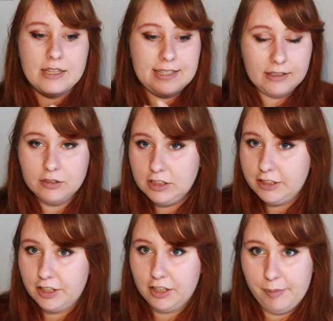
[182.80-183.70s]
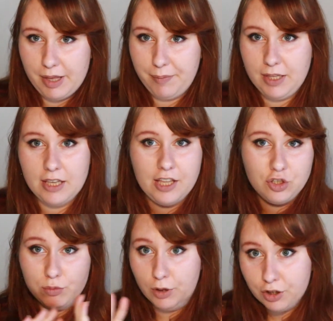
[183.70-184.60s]
settle in our Airbnb, and
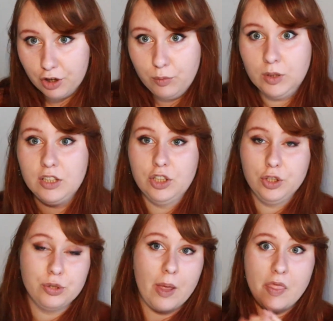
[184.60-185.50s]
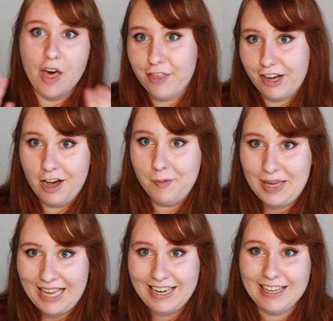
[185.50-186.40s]
tomorrow we'll go to another car
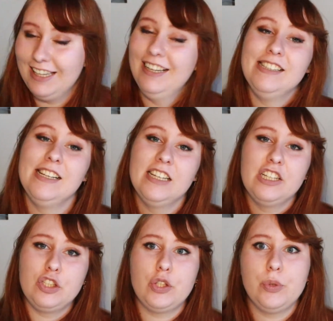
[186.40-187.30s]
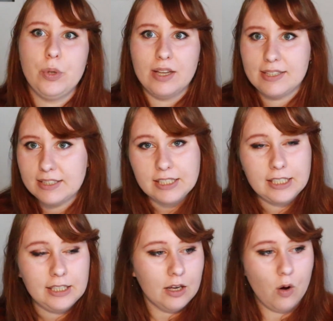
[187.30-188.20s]
mechanic to
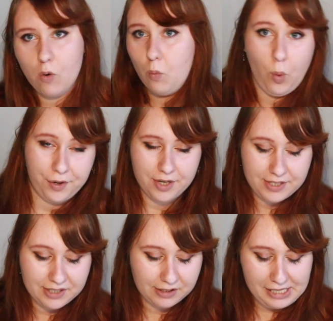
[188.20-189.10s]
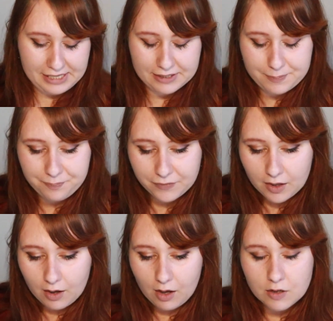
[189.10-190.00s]
see what the deal is.
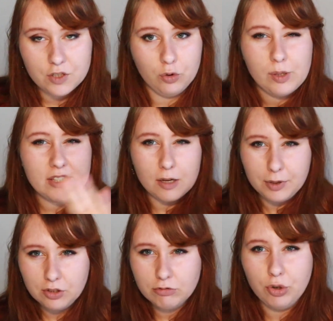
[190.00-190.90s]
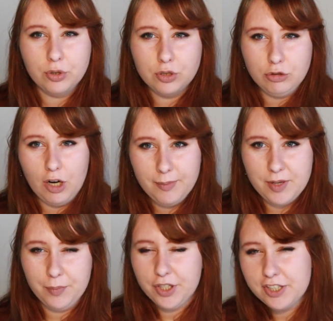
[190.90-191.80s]
So we stop on the road to grab
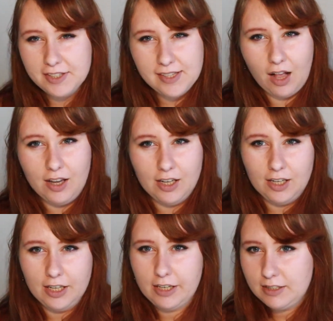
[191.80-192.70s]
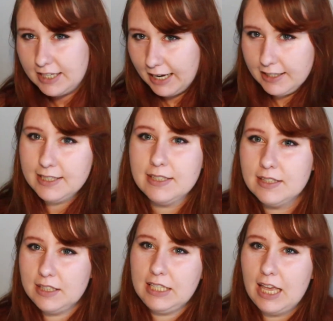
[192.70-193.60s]
some burgers. I
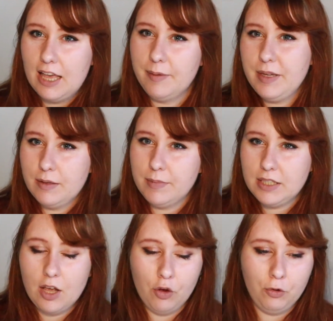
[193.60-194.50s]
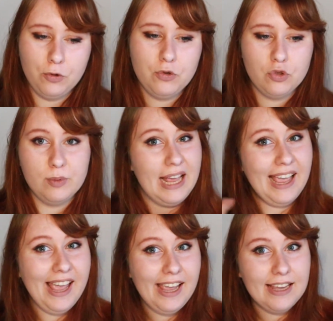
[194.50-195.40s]
text the Airbnb host to be like,
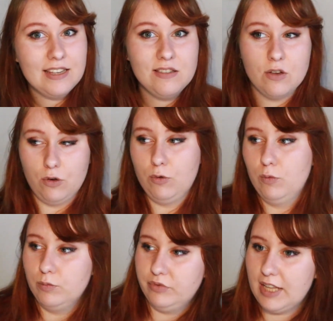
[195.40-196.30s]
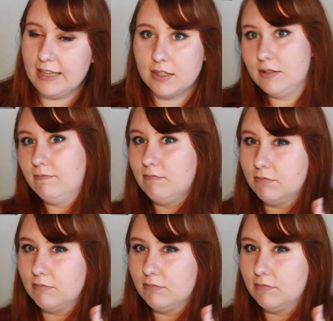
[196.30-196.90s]
hey, so that's